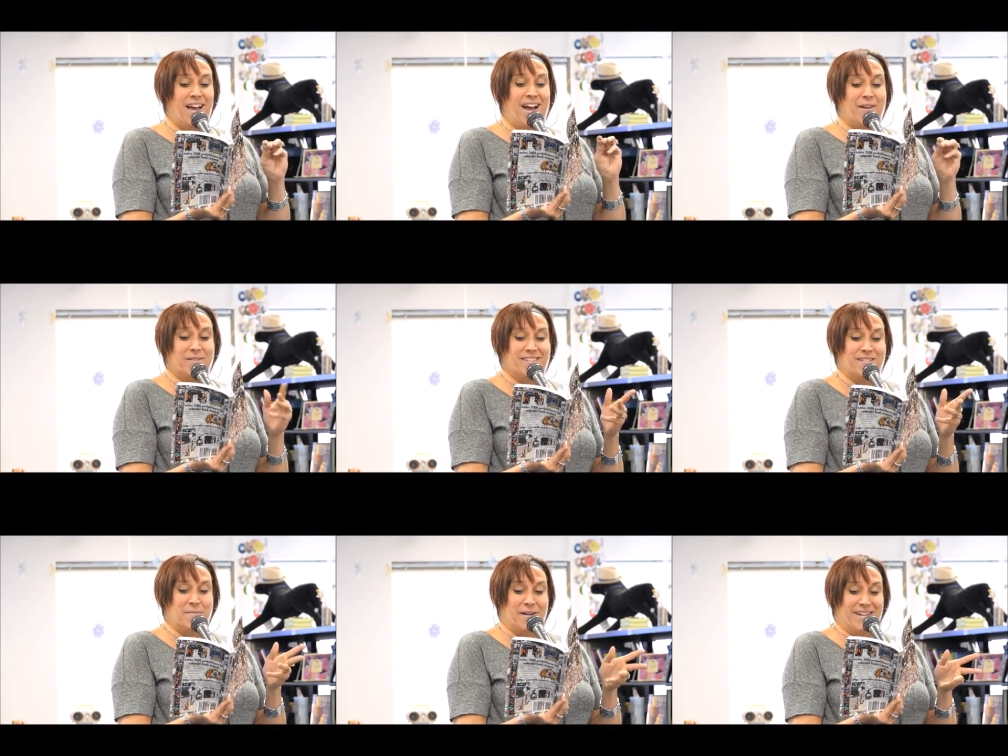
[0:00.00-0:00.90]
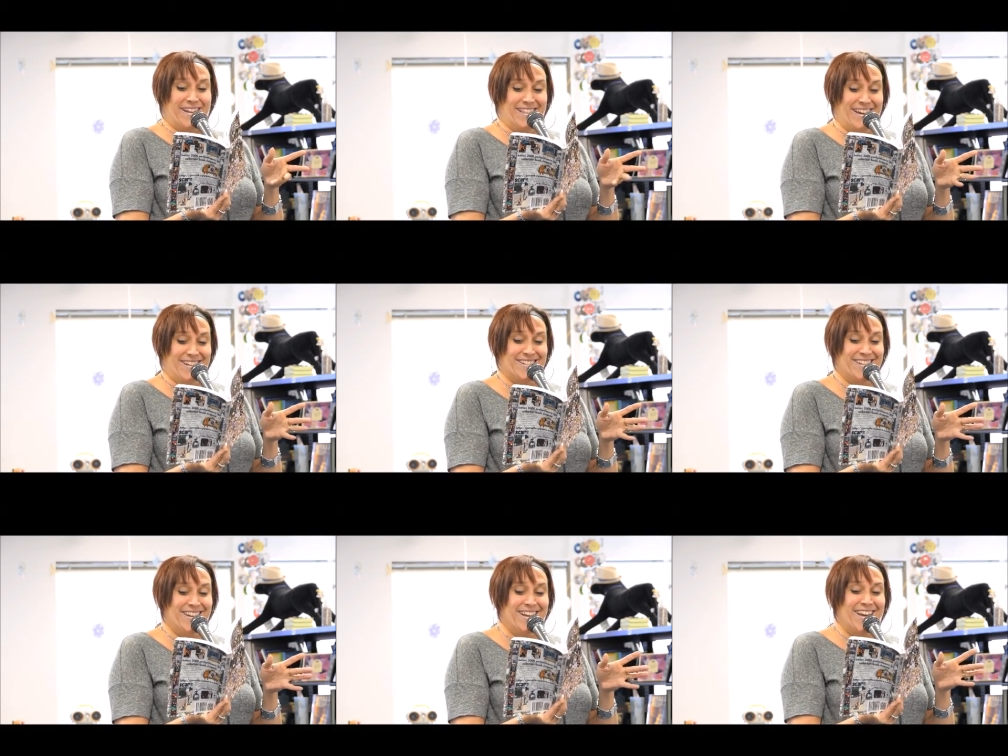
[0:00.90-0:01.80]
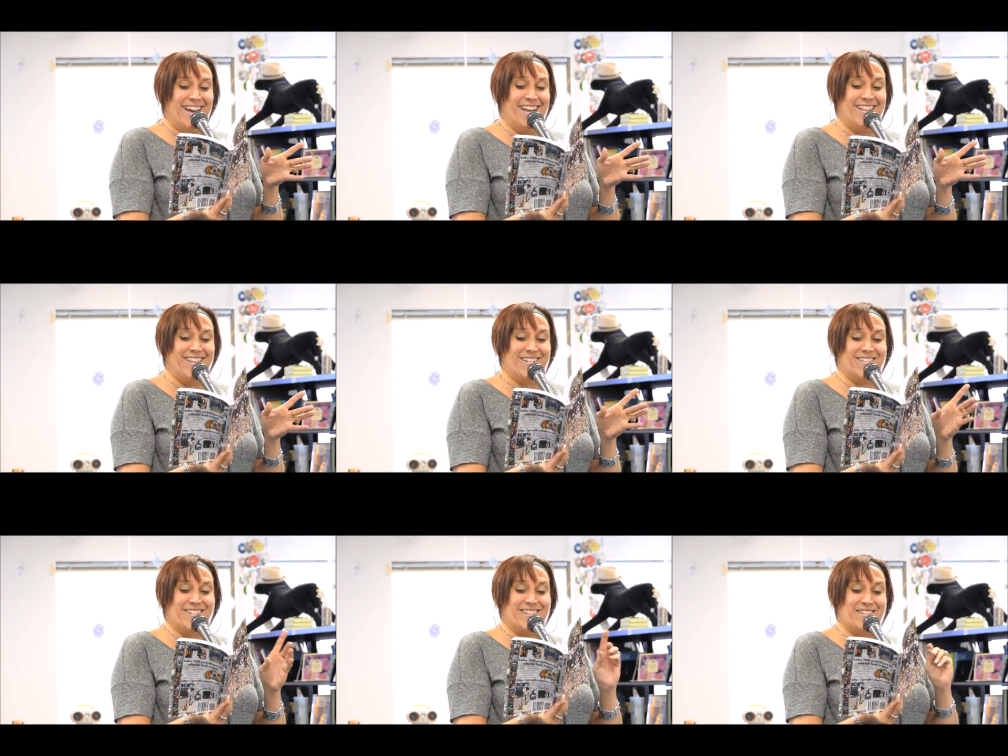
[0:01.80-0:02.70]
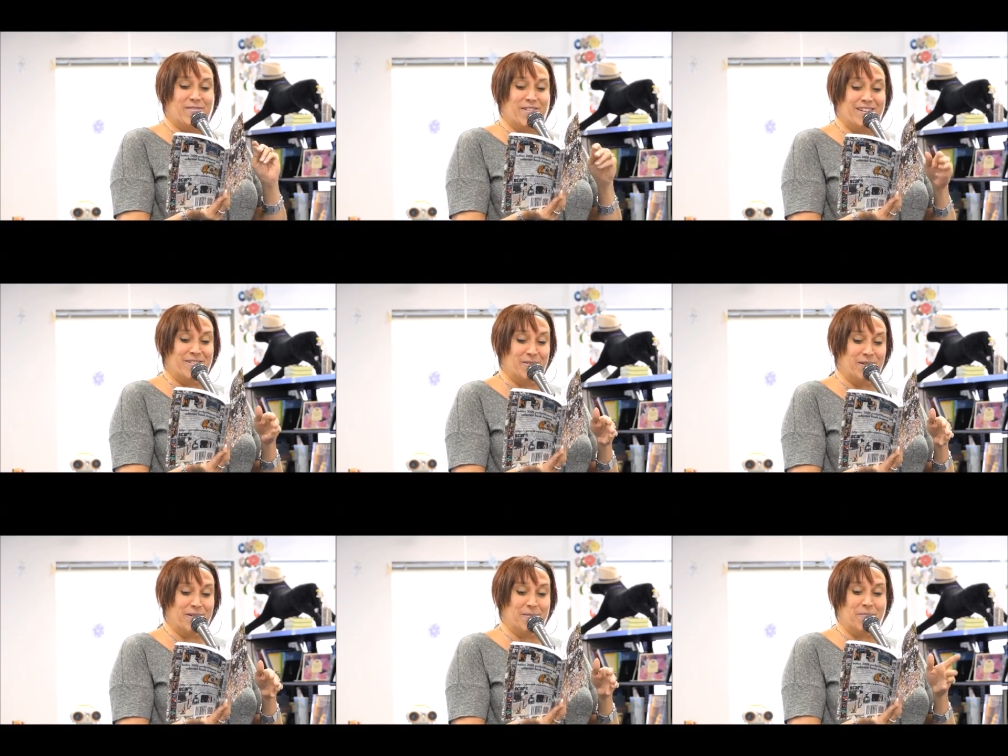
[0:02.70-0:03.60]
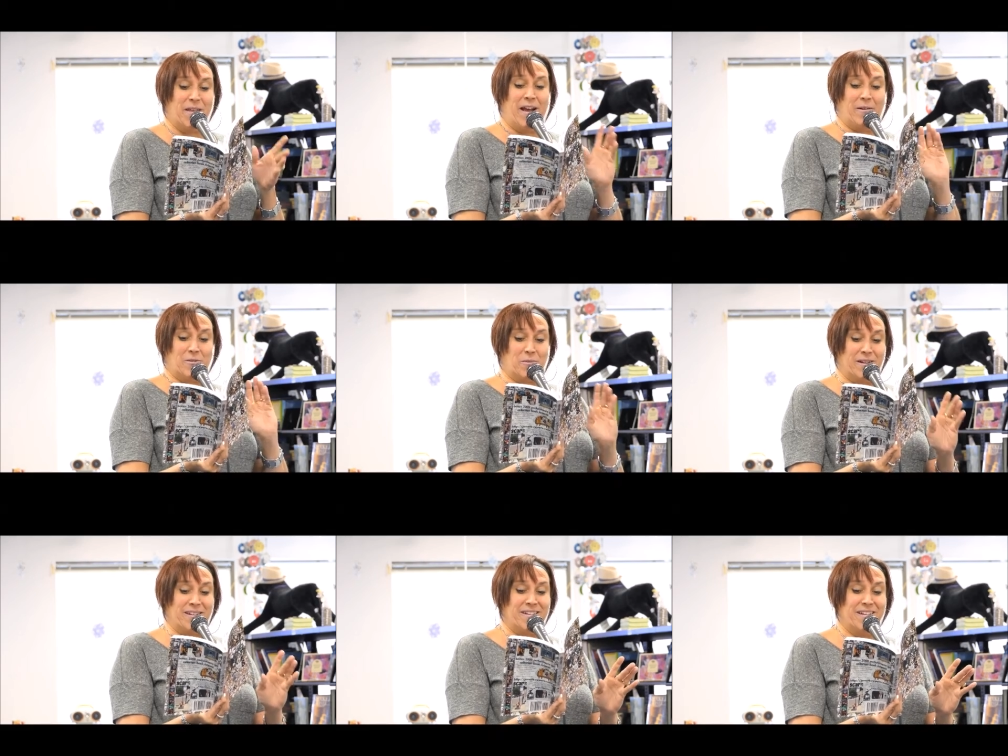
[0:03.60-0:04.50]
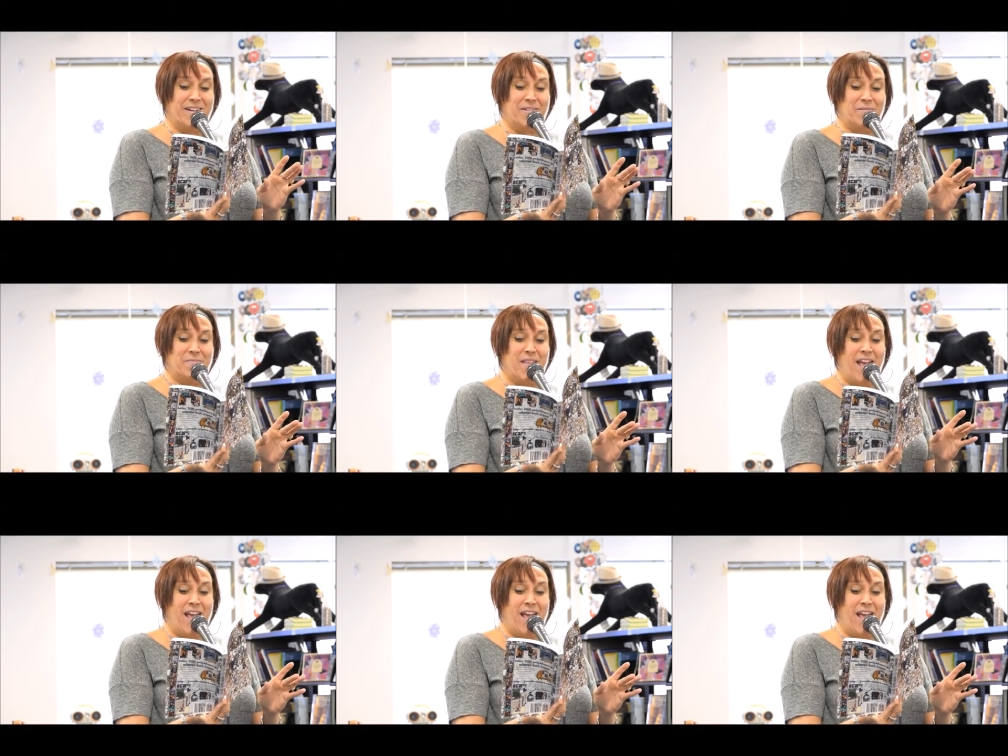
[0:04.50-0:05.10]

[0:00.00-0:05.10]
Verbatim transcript: I was in the parking lot, and there was the front door. I was ready to go.